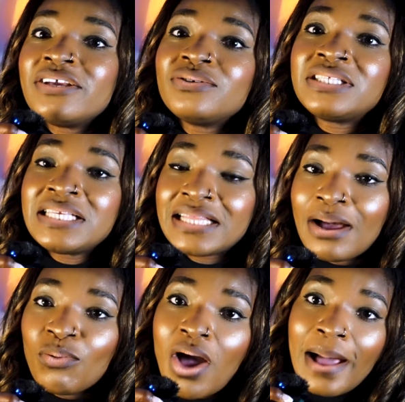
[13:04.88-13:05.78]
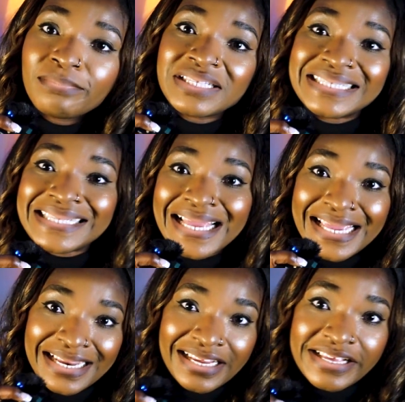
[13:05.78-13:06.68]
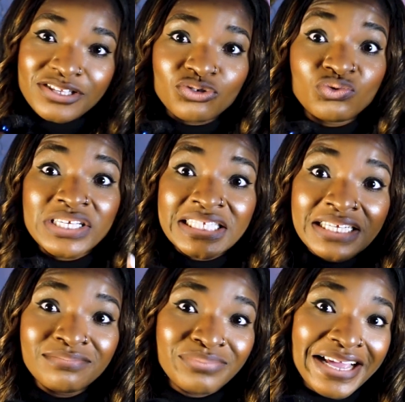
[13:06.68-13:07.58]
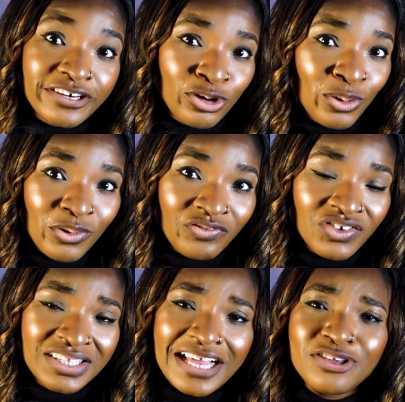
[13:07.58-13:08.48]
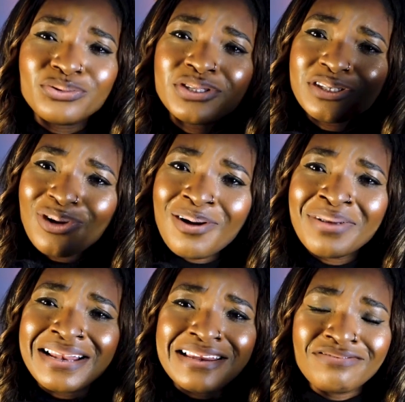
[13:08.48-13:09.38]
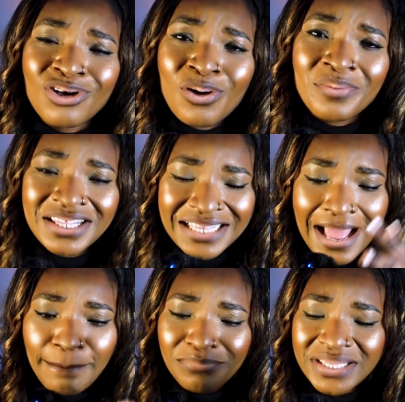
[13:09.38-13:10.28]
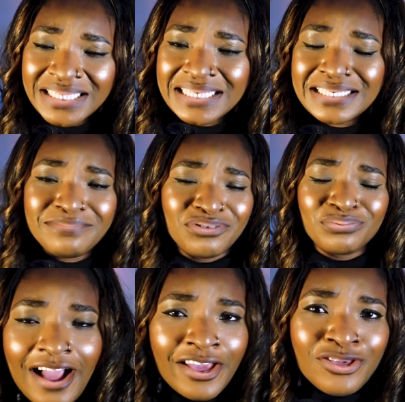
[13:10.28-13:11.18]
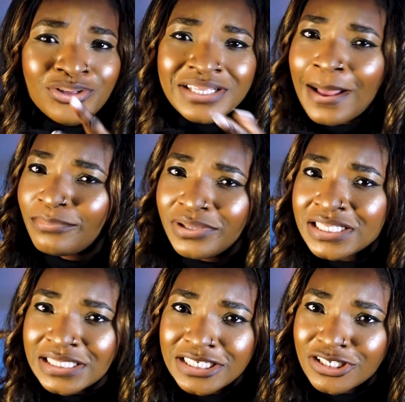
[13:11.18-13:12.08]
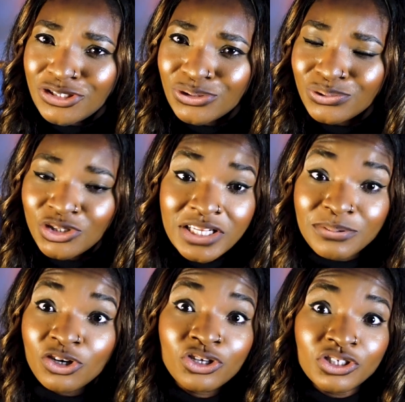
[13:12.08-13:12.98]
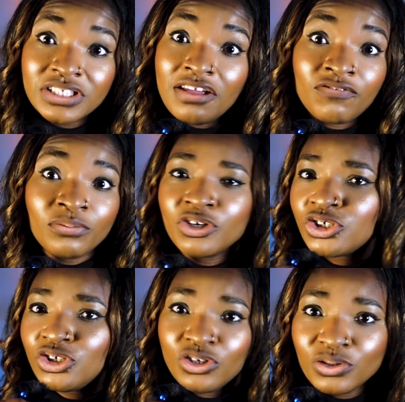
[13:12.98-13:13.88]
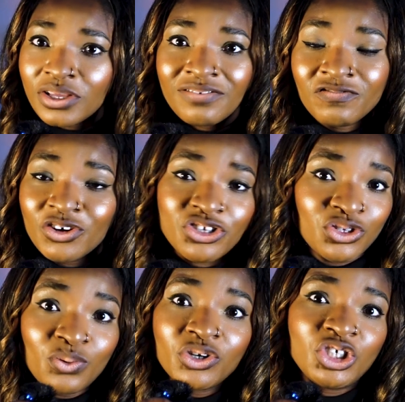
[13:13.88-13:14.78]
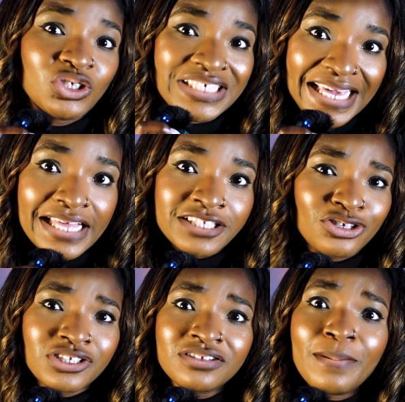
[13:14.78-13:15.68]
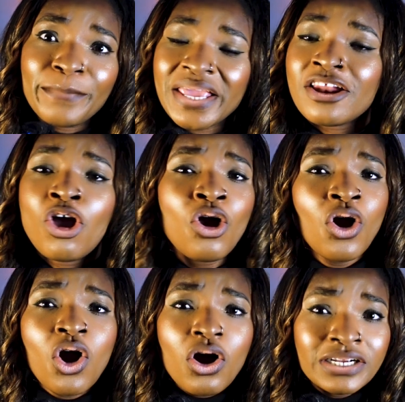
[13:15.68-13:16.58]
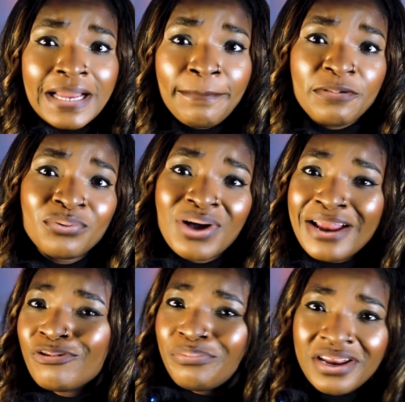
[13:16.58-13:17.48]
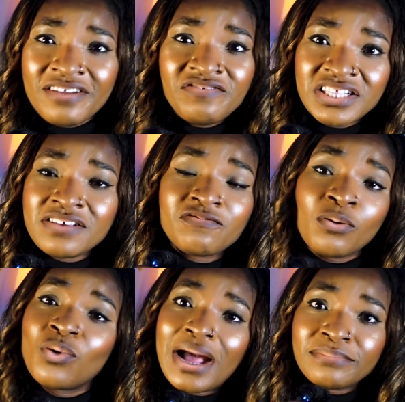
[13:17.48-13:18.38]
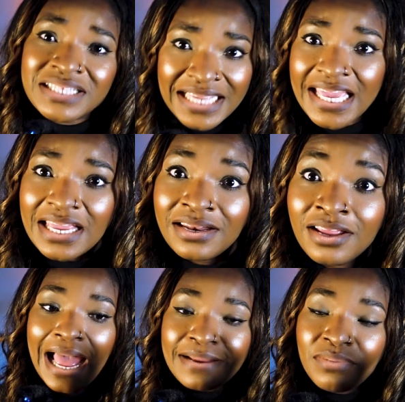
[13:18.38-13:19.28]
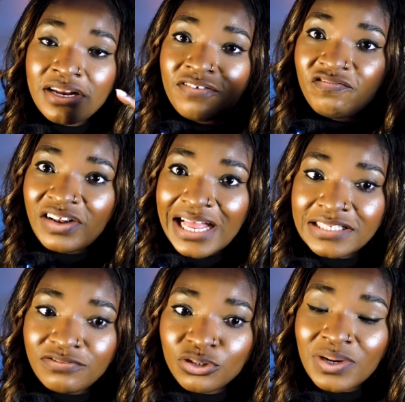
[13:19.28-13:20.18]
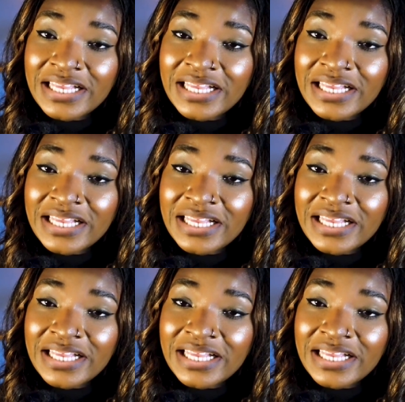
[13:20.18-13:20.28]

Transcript: you see that what I'm saying is written by the Home Office, and you still come and leave comments and misleading people. How can you say I'm misleading you? Just because the information you're looking for is not what you get does not mean other people are not benefiting from what I'm saying. I made a last video where